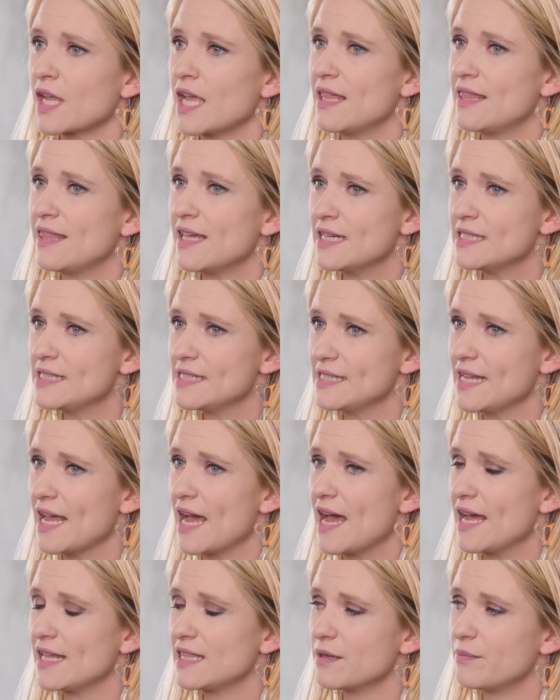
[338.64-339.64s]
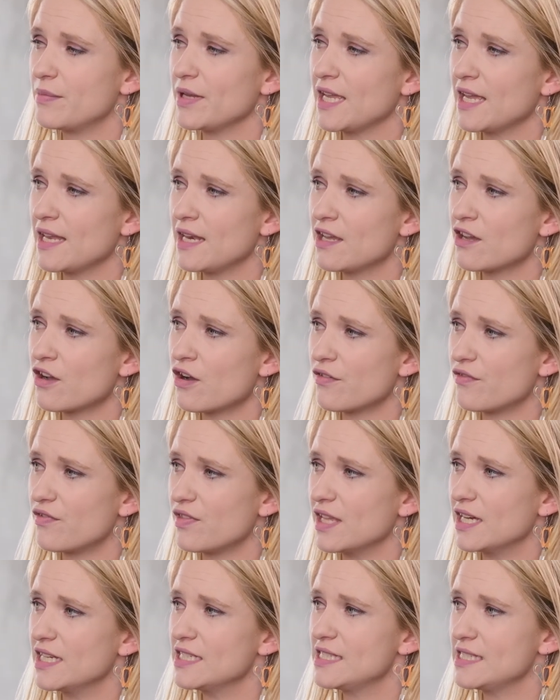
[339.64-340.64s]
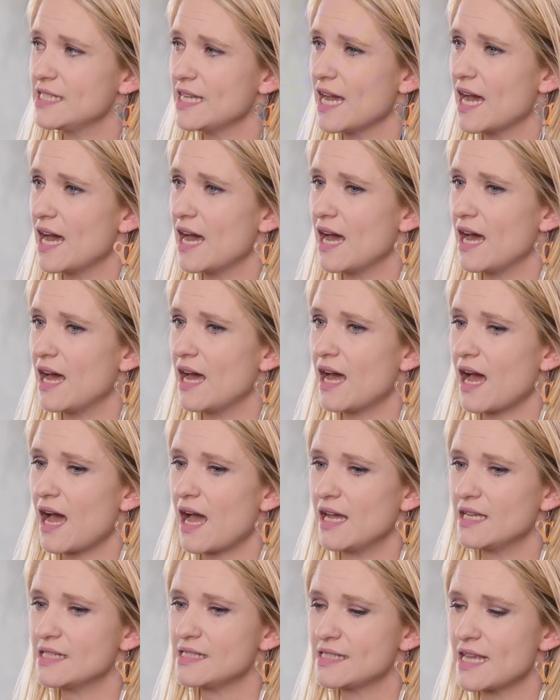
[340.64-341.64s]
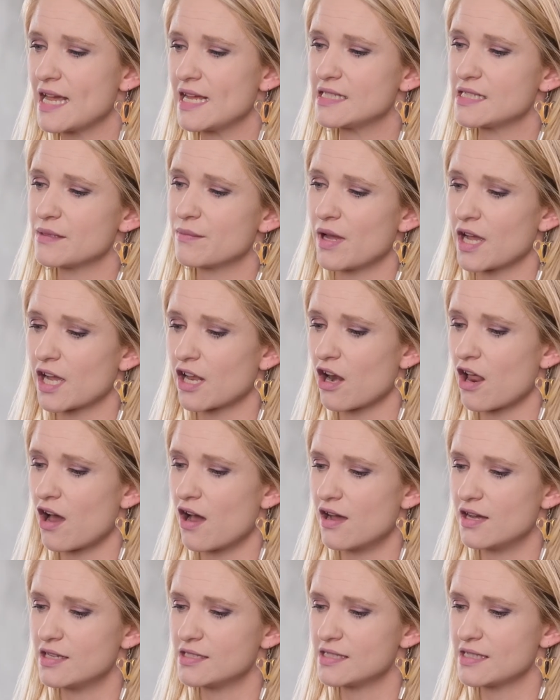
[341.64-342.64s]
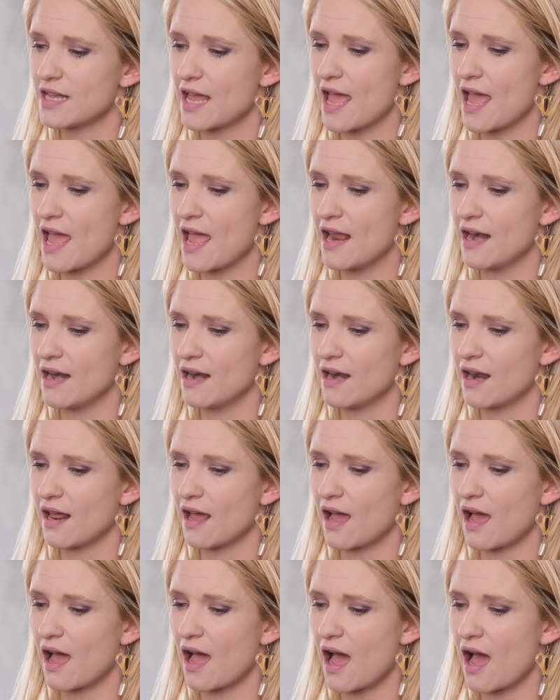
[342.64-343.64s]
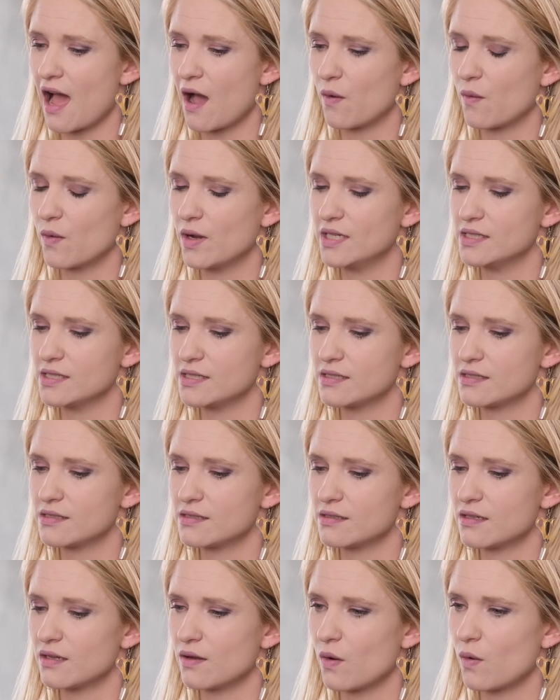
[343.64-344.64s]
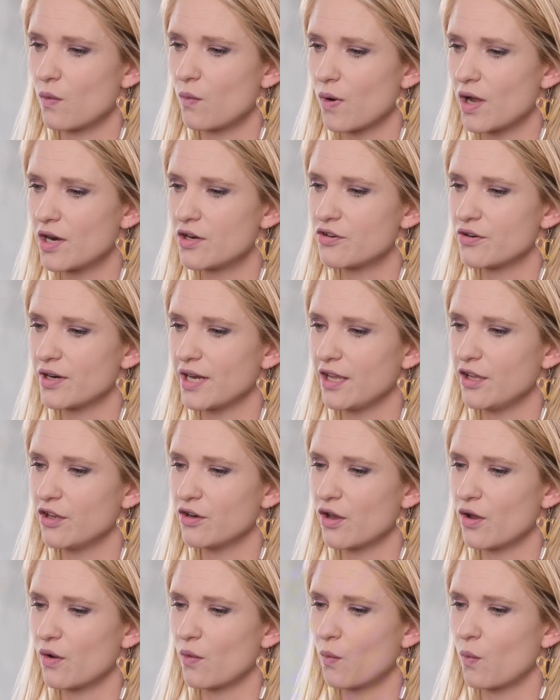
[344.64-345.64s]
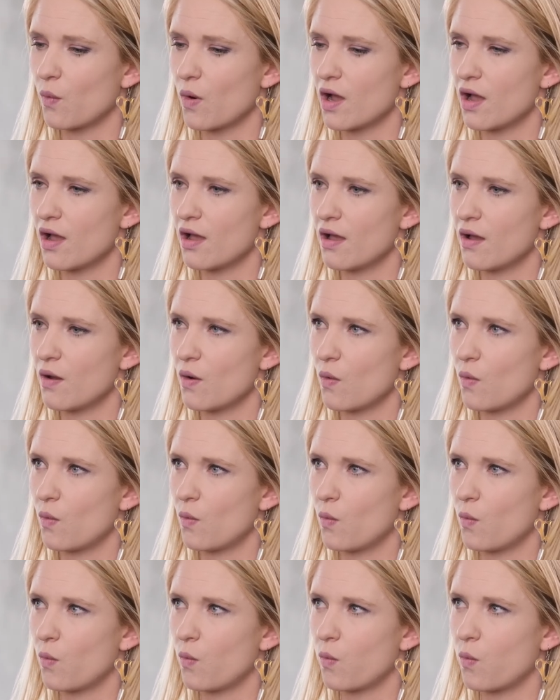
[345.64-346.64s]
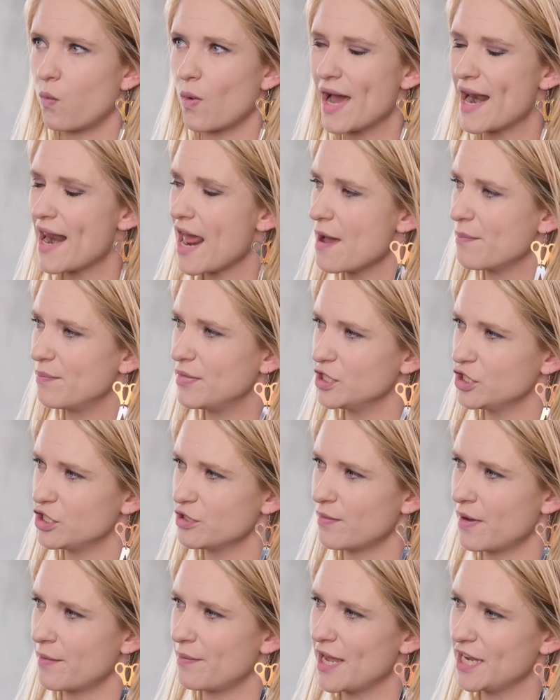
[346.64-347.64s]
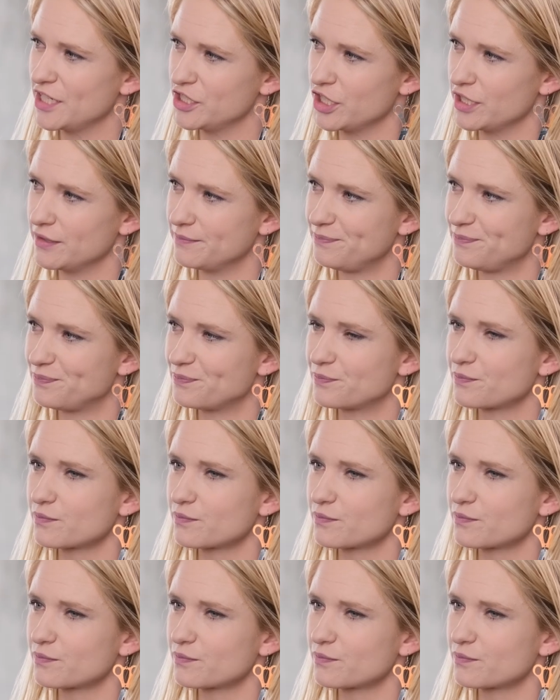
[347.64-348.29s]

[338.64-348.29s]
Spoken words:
this year, at the beginning of this year, I sat in my class and I was wondering, what happened to my passion?